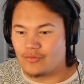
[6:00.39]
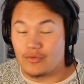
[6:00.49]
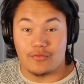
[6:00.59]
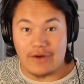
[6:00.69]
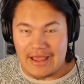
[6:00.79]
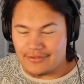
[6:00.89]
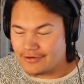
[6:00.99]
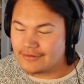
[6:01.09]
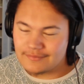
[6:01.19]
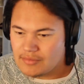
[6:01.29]
would
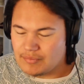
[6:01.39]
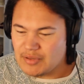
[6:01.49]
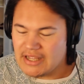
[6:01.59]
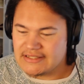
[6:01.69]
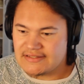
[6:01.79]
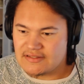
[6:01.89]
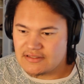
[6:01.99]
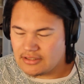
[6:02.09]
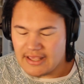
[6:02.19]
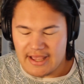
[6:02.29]
rather. But
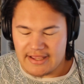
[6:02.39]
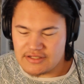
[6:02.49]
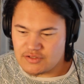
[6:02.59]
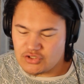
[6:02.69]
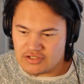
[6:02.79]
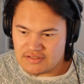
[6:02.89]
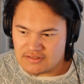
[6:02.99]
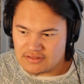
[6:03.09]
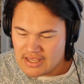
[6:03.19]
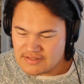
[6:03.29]
yeah, it's just,
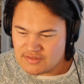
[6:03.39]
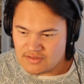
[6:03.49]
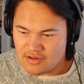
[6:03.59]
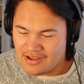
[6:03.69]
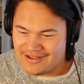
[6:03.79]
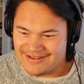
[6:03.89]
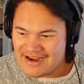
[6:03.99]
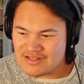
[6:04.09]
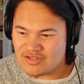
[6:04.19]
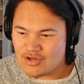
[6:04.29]
it's
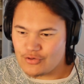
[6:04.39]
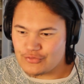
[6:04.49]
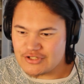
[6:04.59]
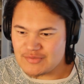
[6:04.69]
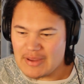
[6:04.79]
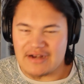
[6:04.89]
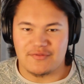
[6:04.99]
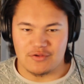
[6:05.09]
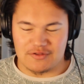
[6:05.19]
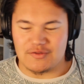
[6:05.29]
so
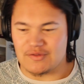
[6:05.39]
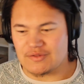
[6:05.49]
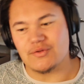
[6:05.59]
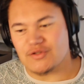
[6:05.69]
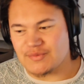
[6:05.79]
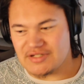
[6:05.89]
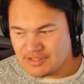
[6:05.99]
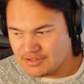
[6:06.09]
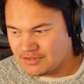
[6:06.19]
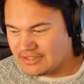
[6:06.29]
respectful to the source
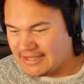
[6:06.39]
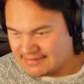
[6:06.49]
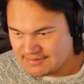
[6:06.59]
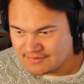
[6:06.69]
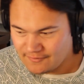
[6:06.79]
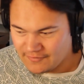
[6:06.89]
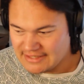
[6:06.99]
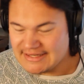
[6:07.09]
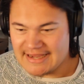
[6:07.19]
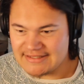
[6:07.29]
material. It's
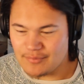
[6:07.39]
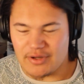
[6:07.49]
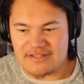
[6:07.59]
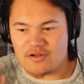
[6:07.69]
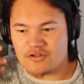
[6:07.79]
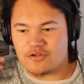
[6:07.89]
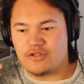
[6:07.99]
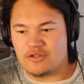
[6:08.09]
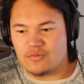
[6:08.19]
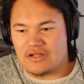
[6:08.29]
fantastic, but it's also,
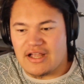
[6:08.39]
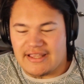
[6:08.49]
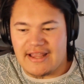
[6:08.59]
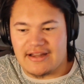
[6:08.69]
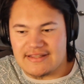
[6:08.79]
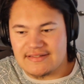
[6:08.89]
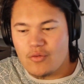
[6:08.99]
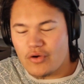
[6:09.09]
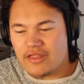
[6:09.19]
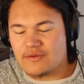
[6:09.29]
again, it's
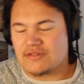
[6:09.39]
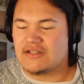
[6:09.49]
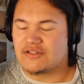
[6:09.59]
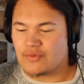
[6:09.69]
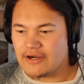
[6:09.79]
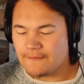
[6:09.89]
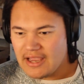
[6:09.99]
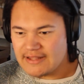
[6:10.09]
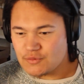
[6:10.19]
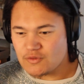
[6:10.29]
one of those things where
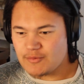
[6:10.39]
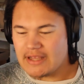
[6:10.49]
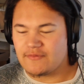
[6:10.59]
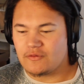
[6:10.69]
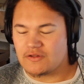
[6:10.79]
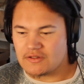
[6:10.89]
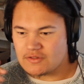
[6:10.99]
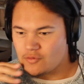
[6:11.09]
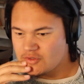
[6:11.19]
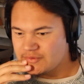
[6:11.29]
it's respectful to the
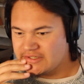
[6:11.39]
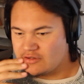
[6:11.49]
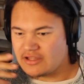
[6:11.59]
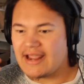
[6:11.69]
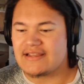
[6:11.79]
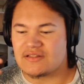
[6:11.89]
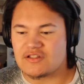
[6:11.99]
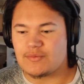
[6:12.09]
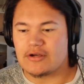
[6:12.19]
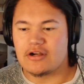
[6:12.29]
source material. It has the
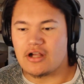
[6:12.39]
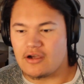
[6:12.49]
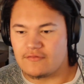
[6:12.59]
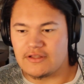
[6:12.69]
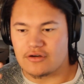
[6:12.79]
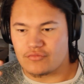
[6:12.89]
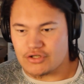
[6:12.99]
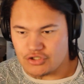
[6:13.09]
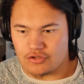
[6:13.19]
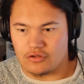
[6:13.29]
spirit of the
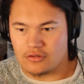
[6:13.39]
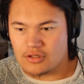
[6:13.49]
original